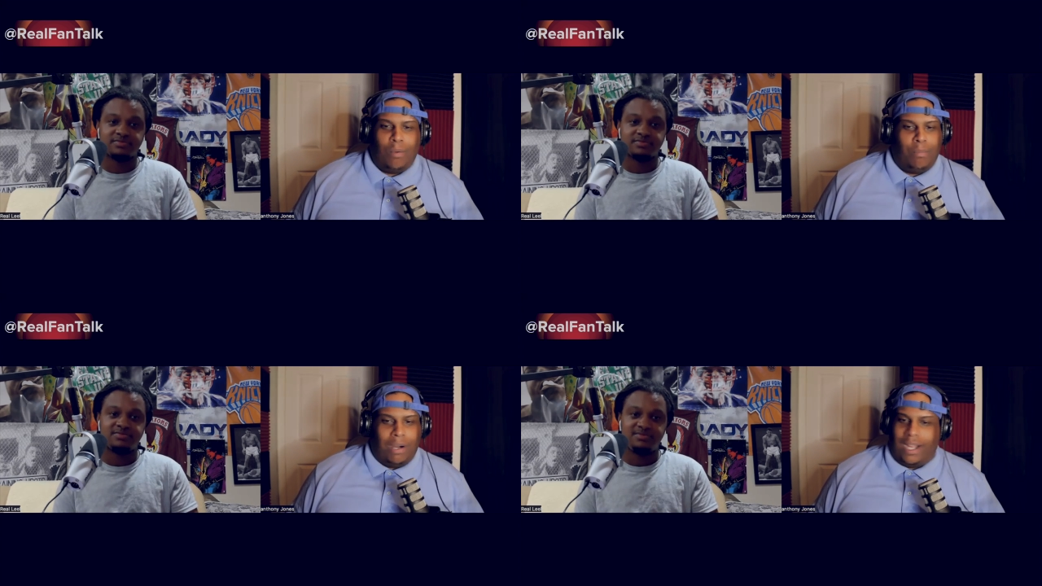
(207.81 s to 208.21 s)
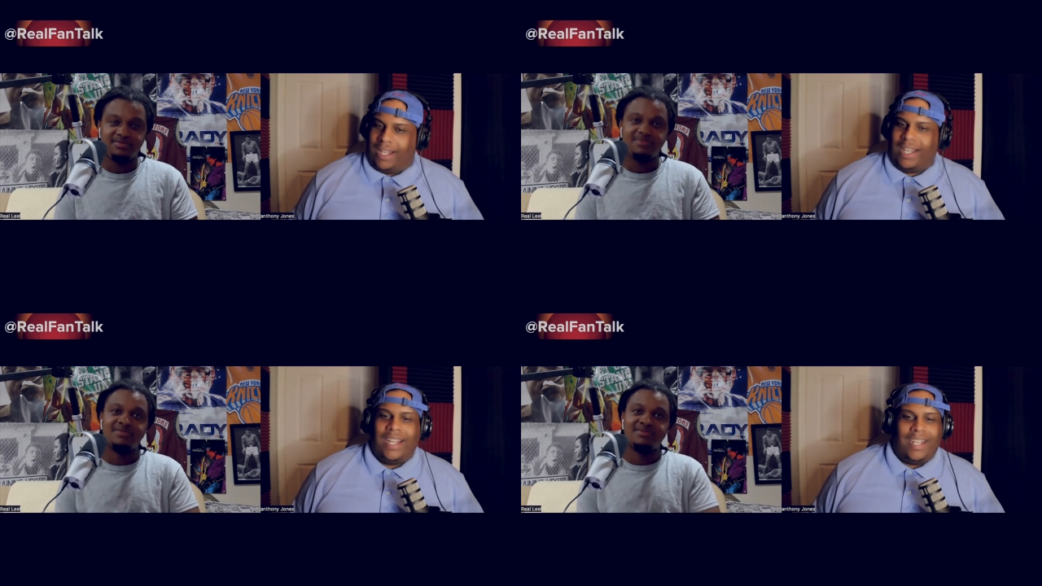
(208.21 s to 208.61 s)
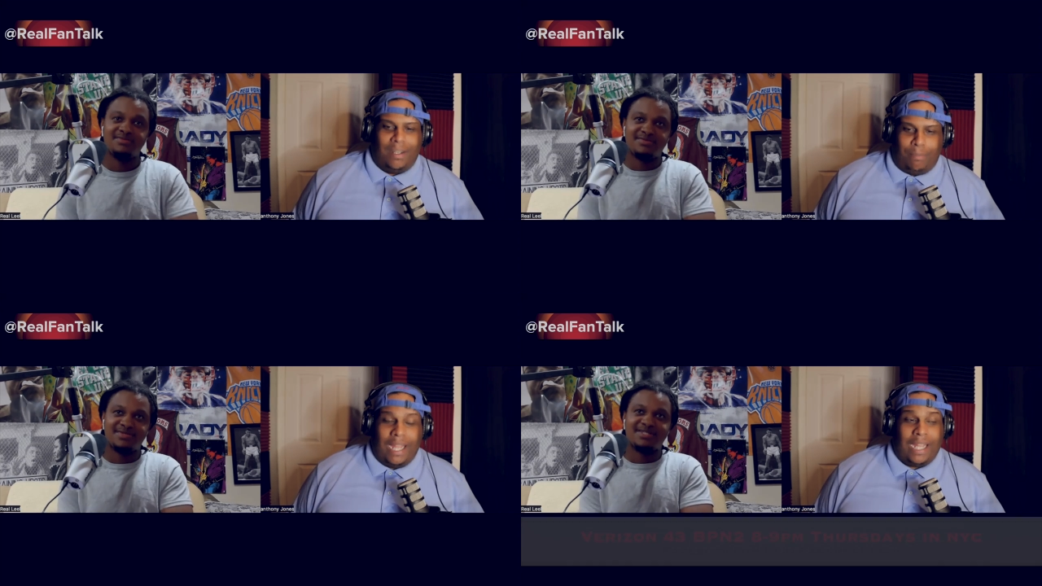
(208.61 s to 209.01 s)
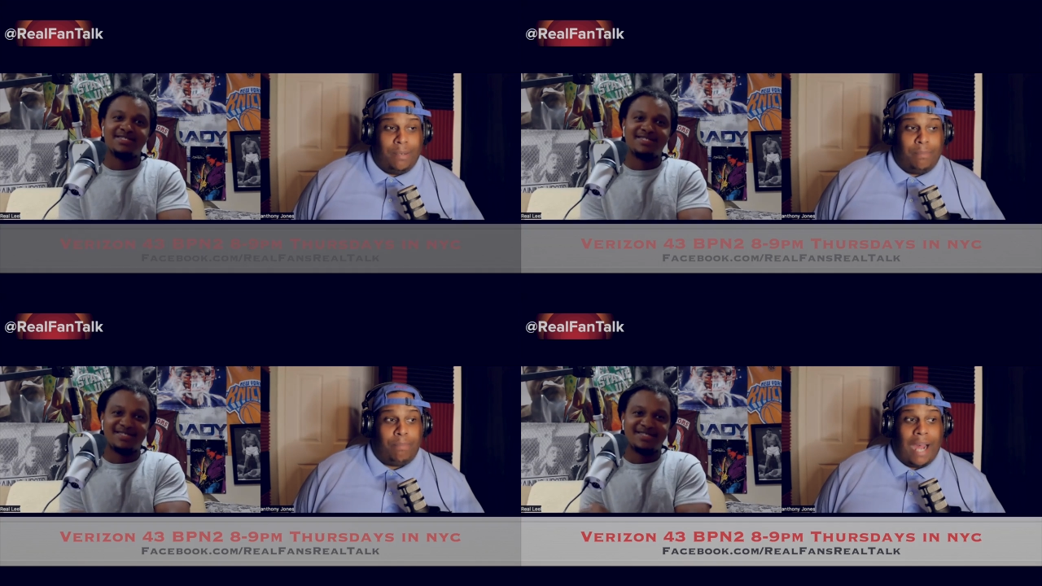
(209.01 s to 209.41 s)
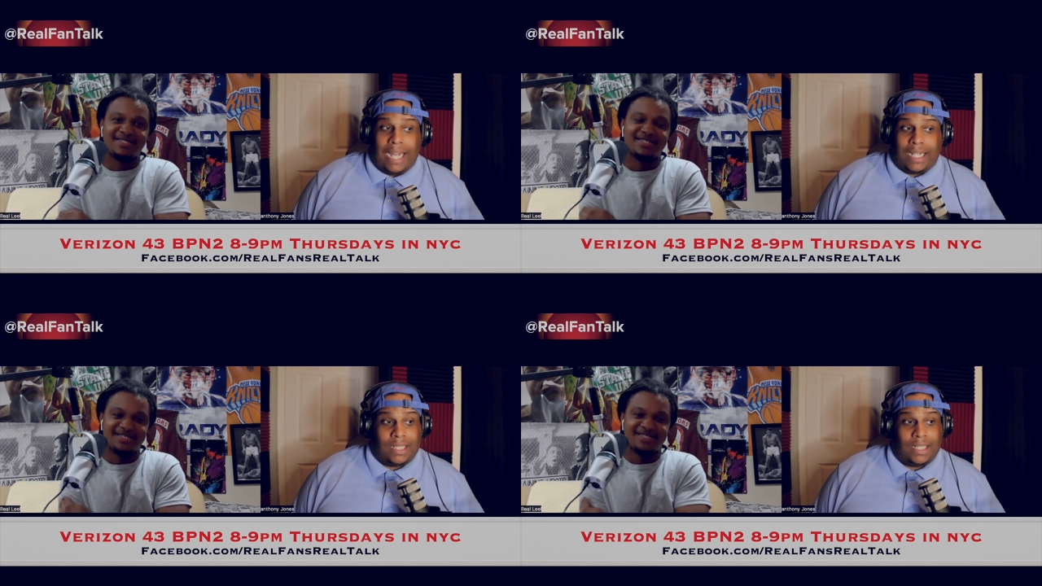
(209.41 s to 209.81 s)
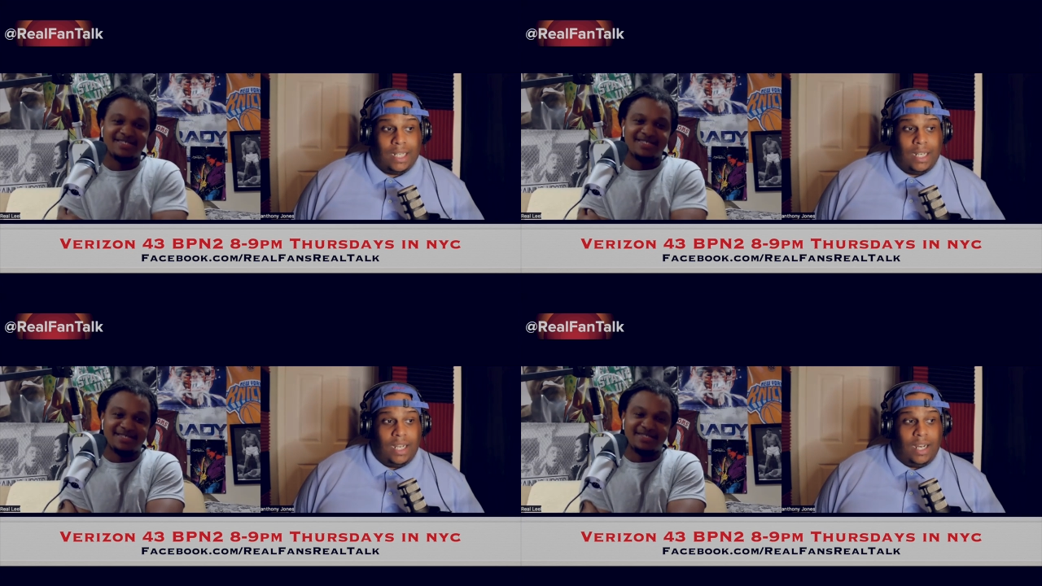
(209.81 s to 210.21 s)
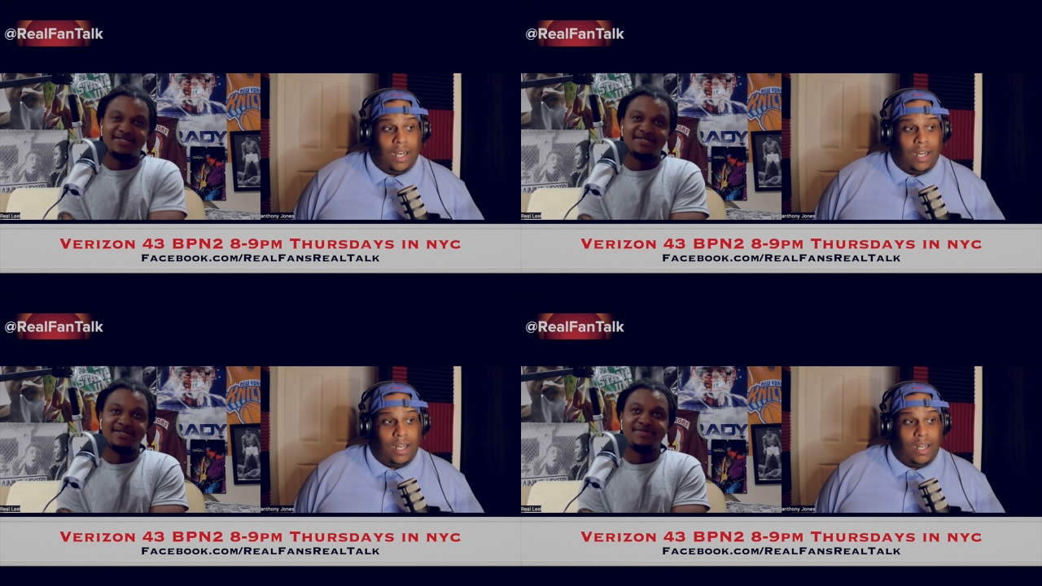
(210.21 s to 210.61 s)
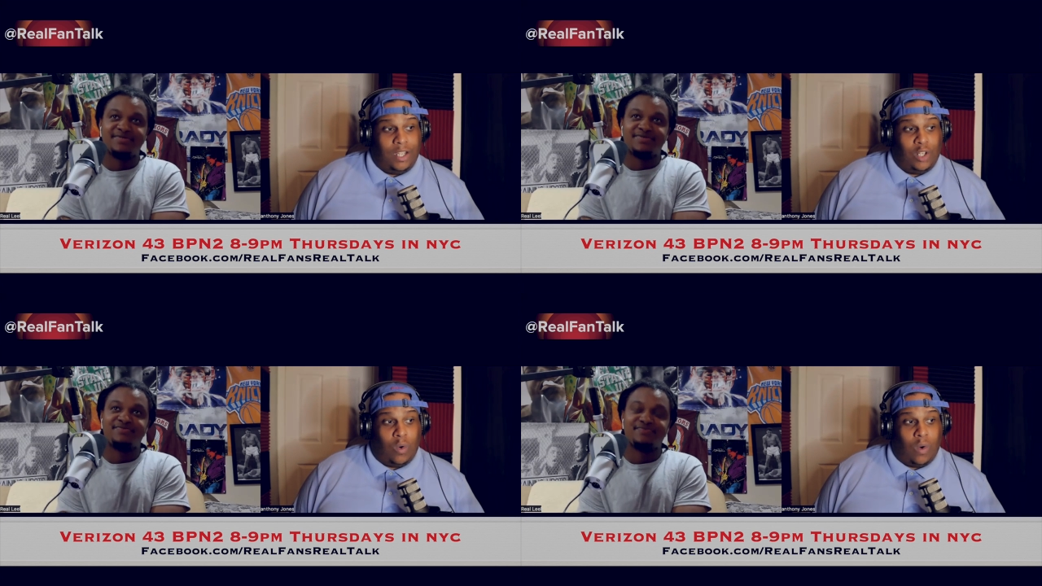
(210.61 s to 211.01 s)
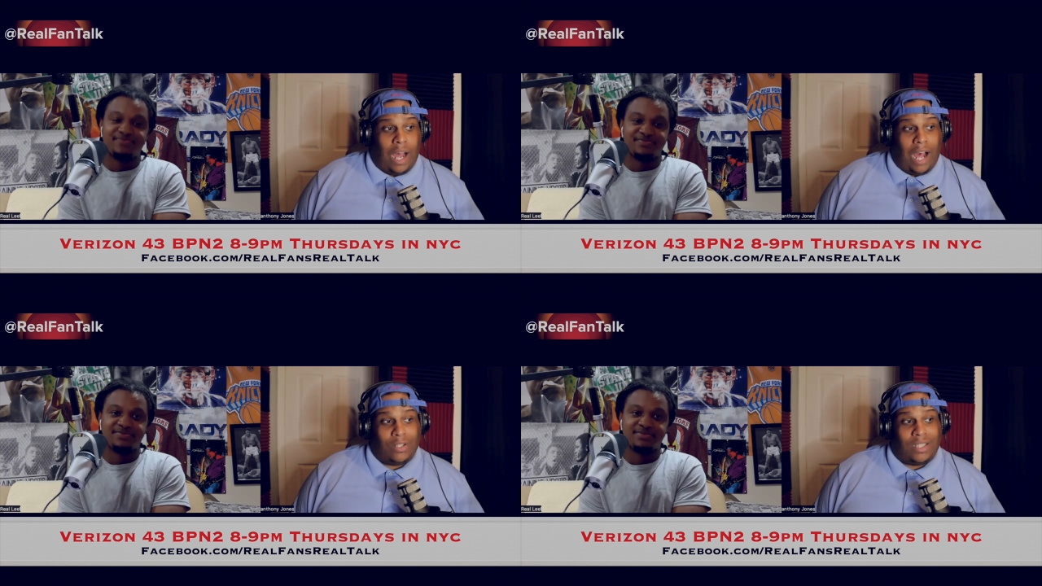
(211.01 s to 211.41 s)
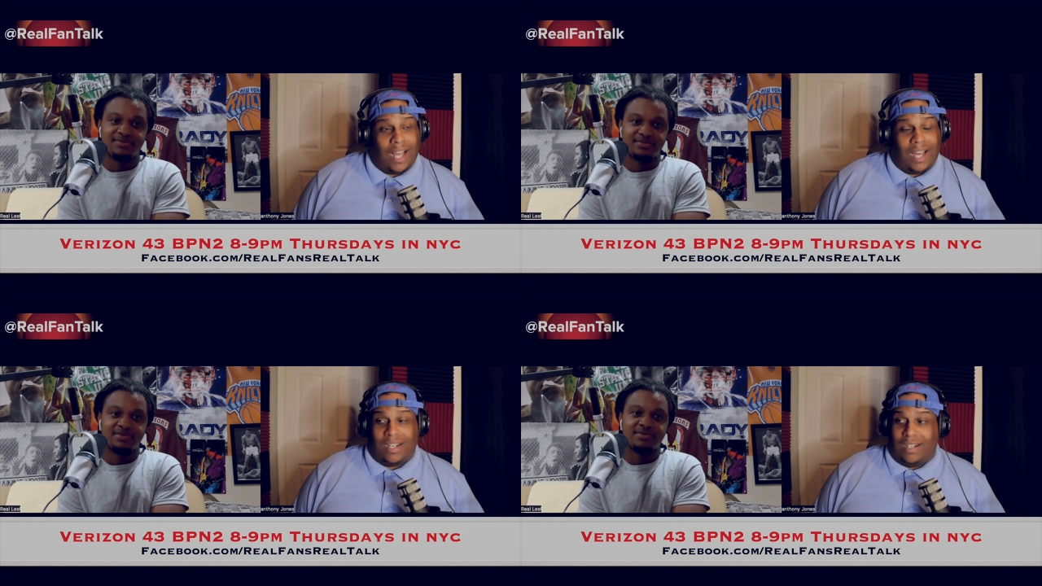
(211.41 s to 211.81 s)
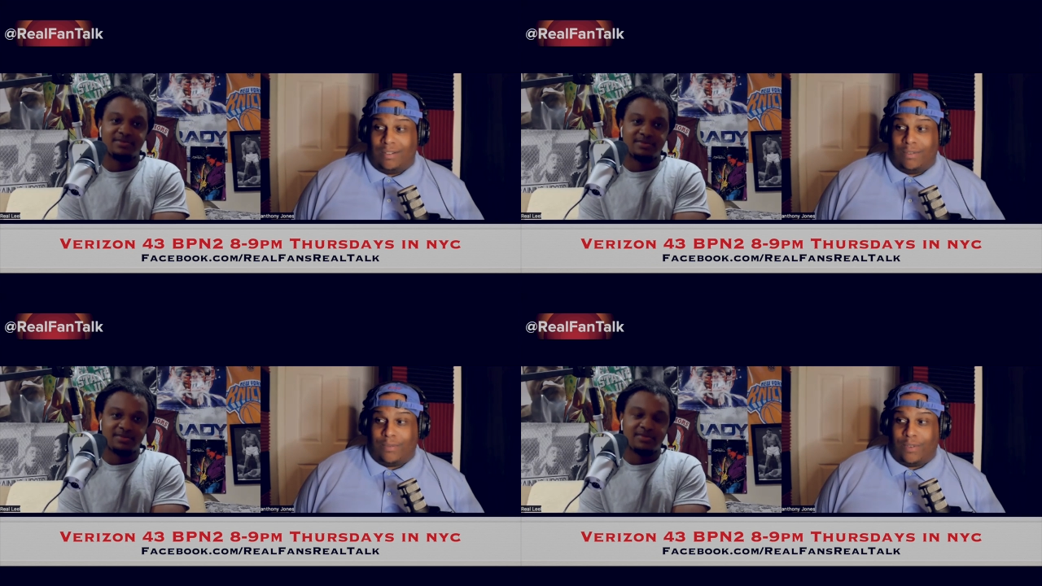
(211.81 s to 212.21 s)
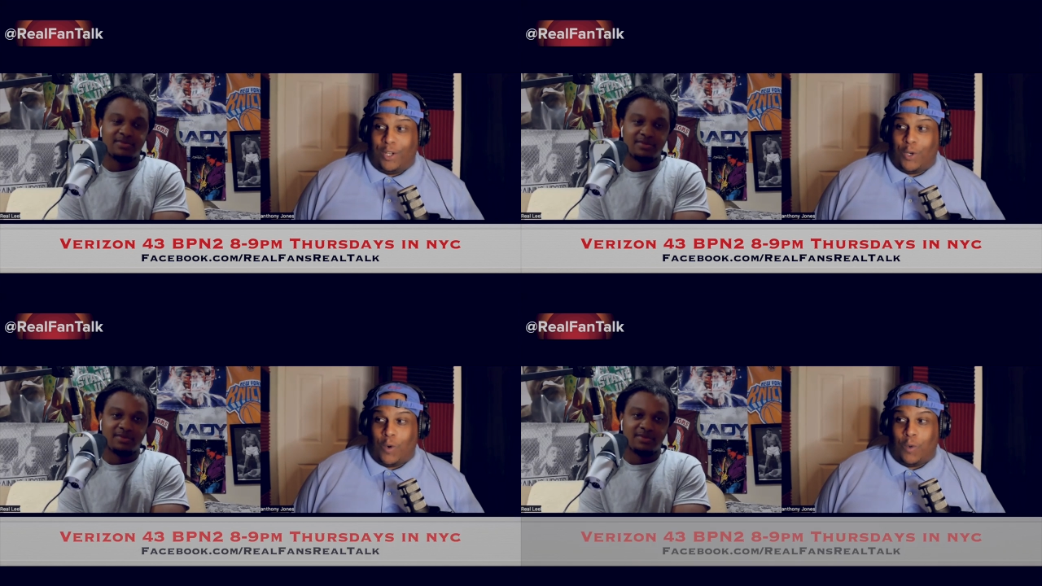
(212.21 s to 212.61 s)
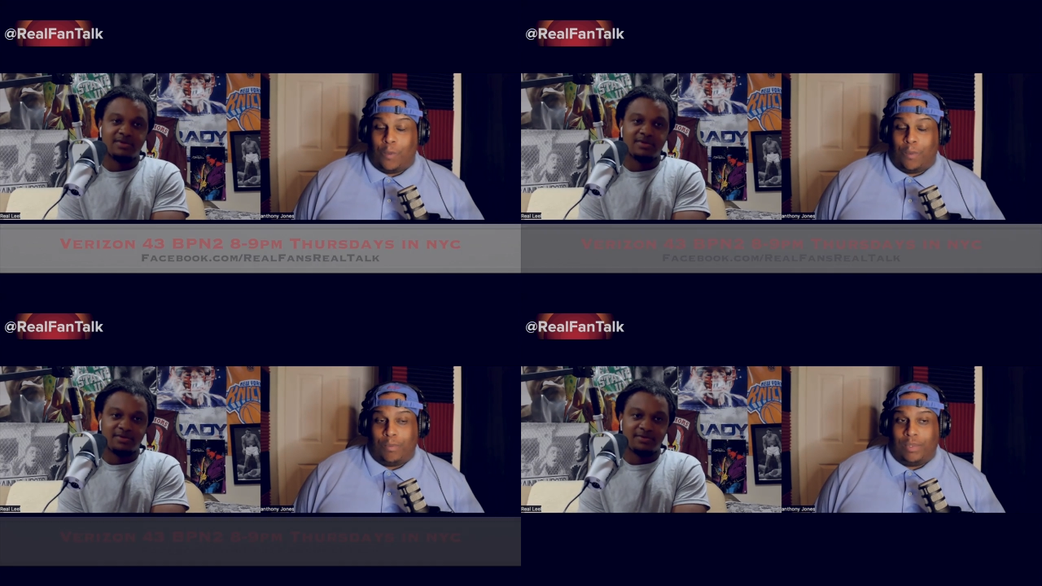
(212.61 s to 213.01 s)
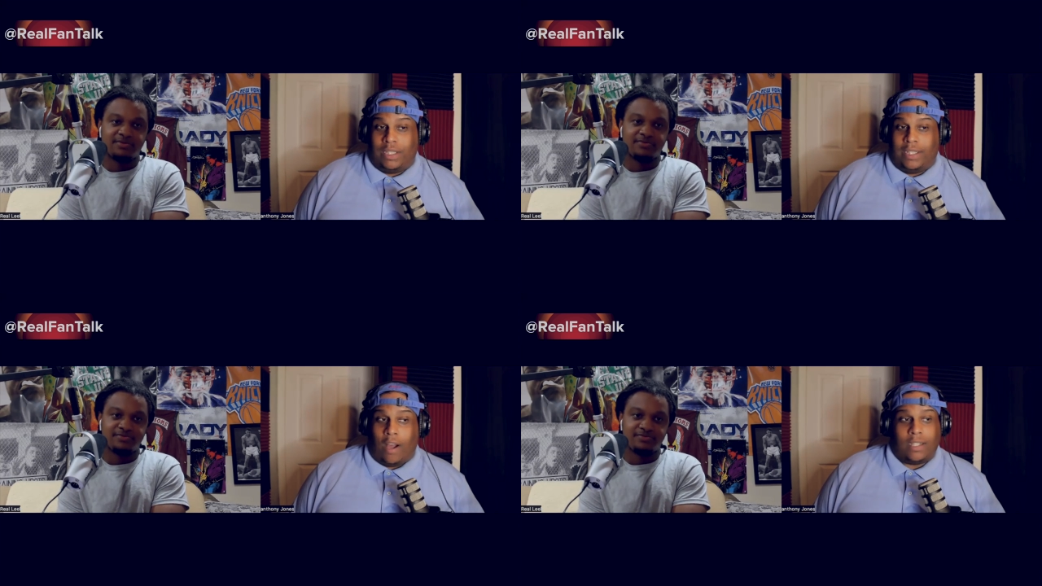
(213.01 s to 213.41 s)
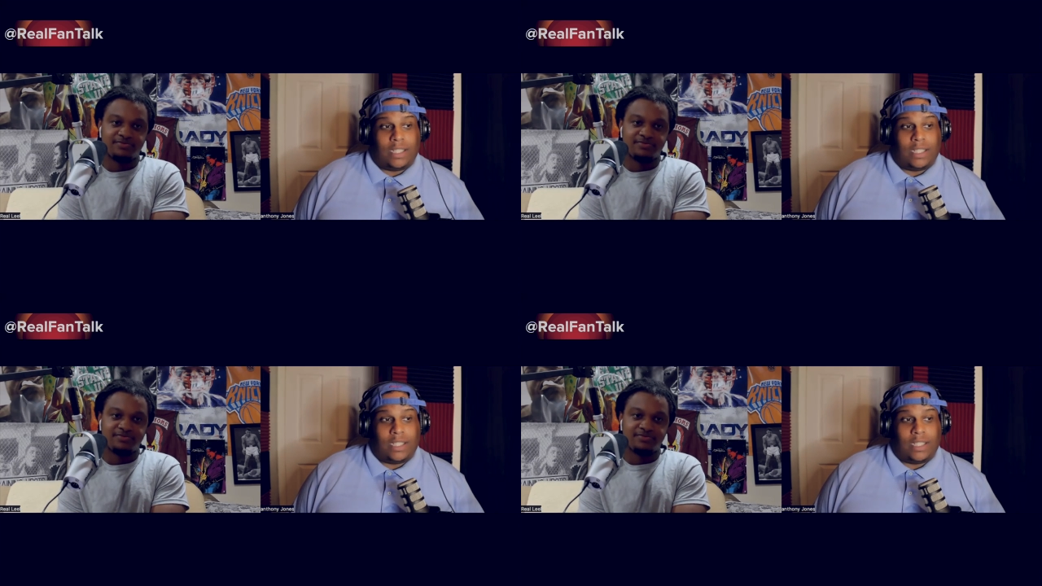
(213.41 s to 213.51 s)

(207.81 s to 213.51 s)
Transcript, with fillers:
Speaker 1: but the man can box. Uh, you know, outside of you know Deontay